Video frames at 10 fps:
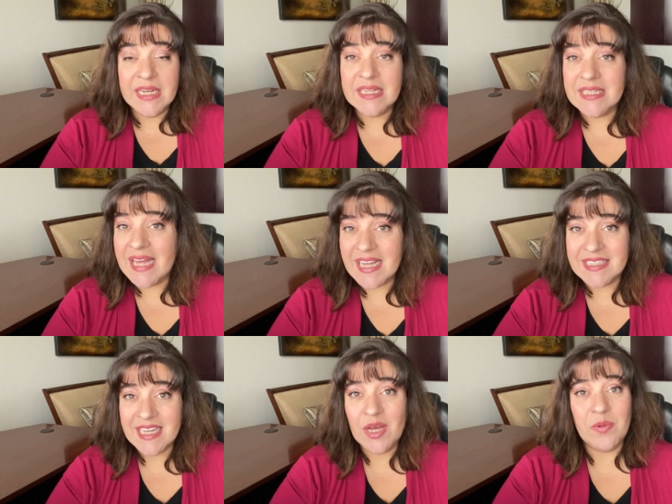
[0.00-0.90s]
And the
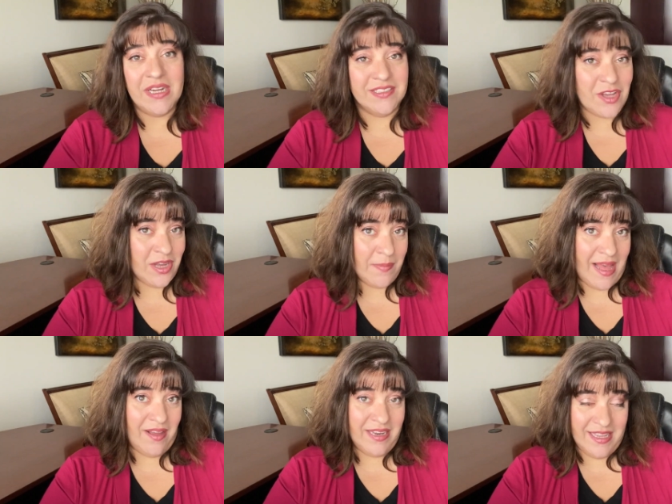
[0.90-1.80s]
last thing I want to talk
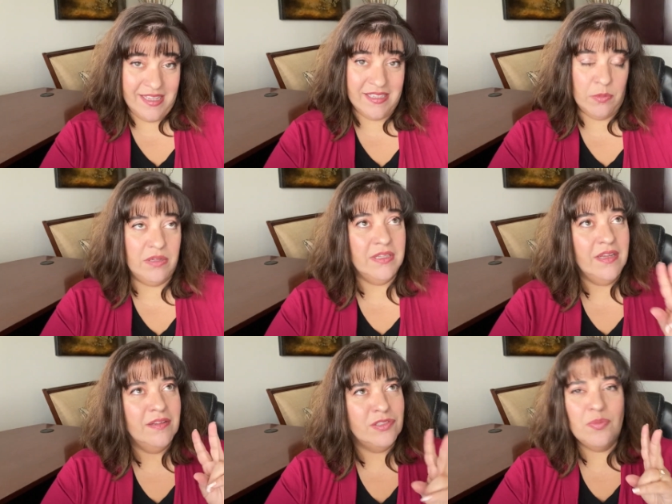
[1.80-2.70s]
about is, well,
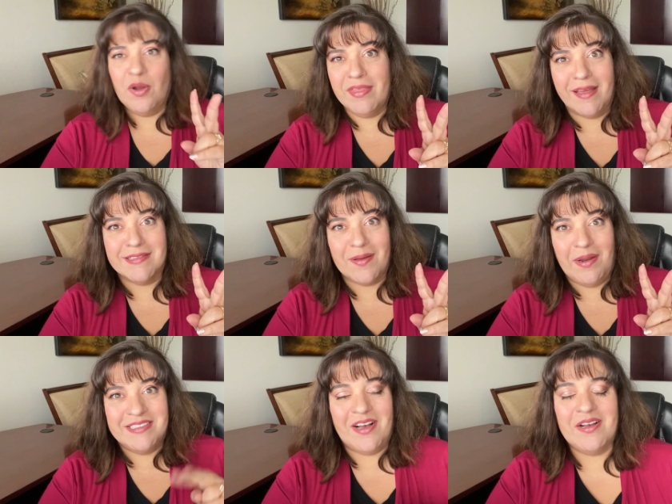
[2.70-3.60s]
two more things I
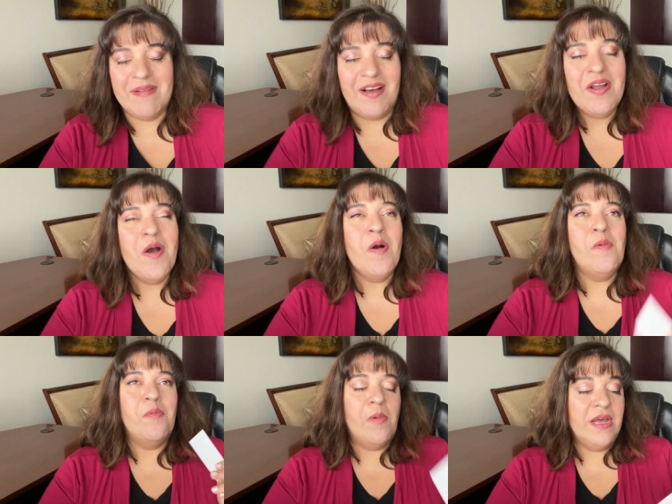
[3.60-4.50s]
want to talk about.
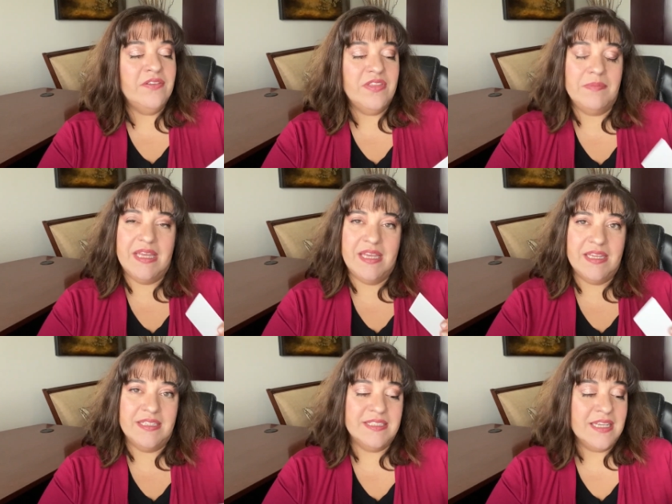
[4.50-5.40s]
One of them
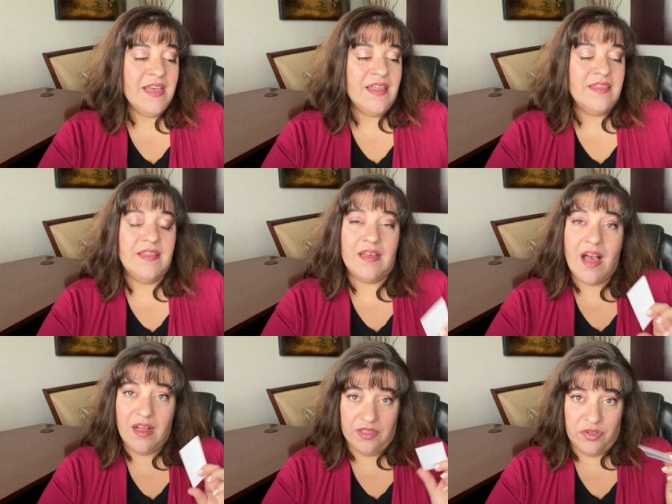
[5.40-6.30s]
is the
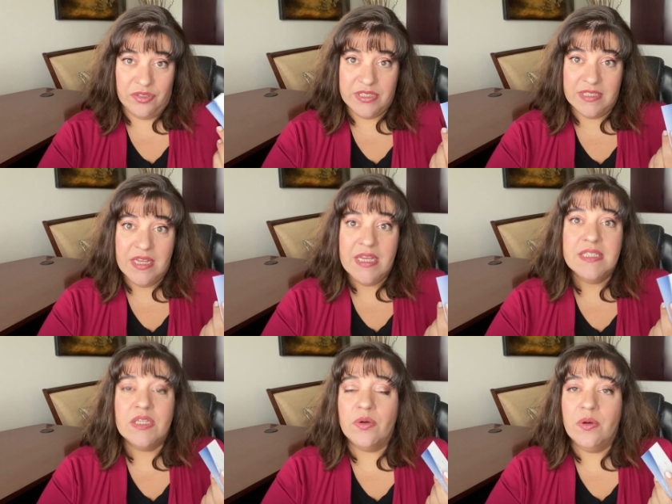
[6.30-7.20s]
colors.
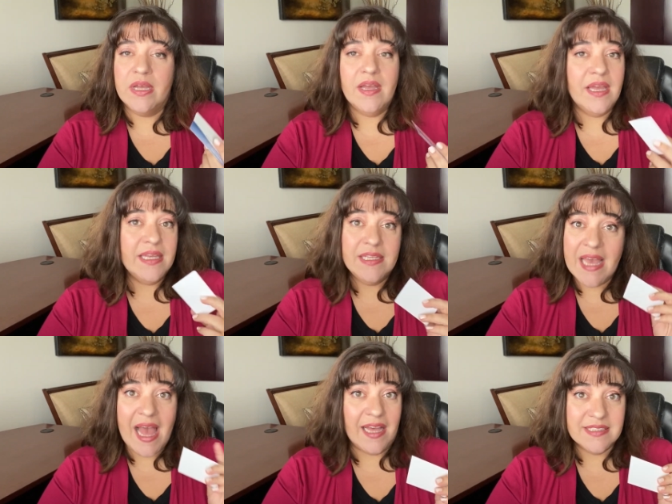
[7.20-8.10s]
So
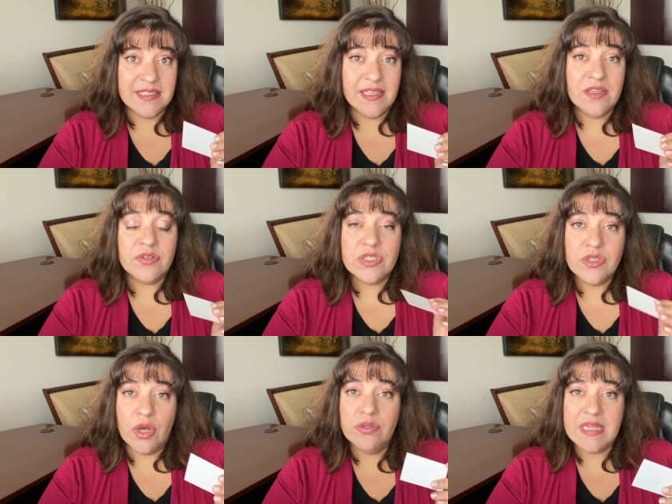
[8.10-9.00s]
yes, there is
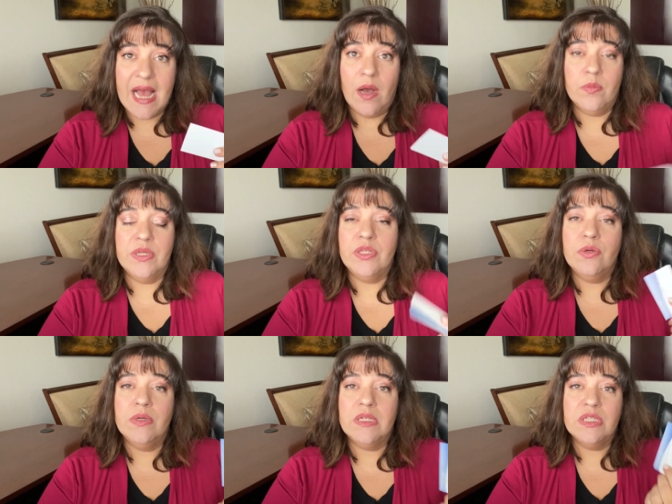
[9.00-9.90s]
no doubt when
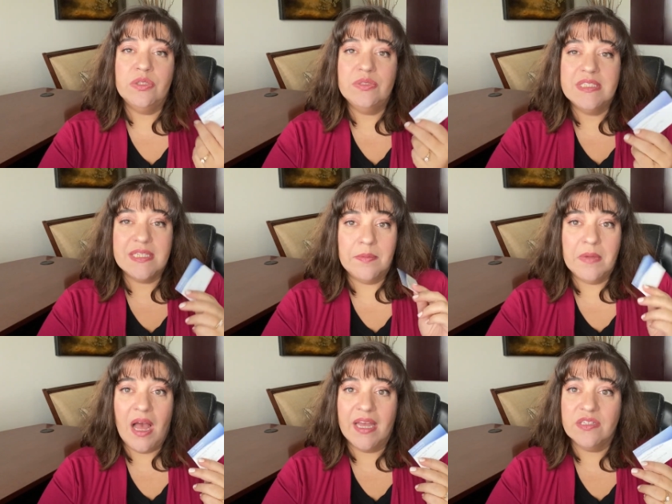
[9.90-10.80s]
you include
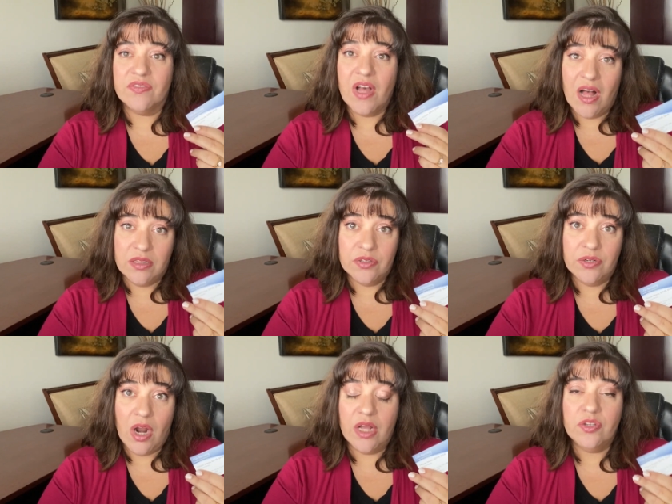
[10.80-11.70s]
some kind of
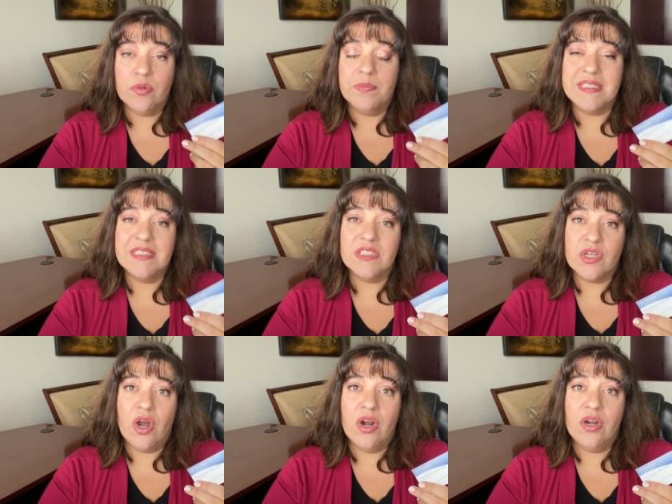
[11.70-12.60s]
color on your business
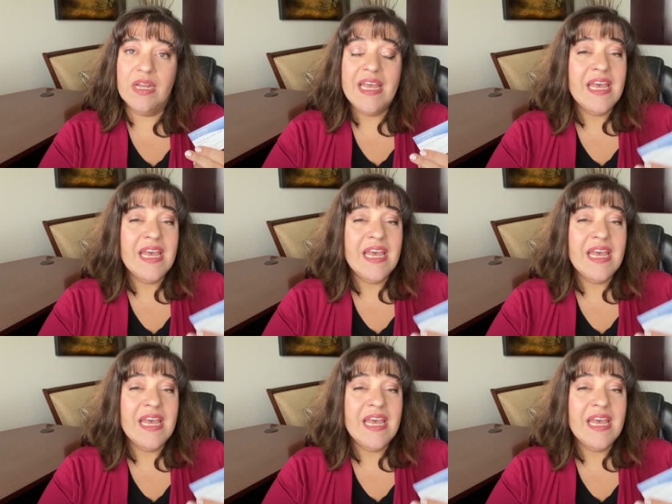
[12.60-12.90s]
card,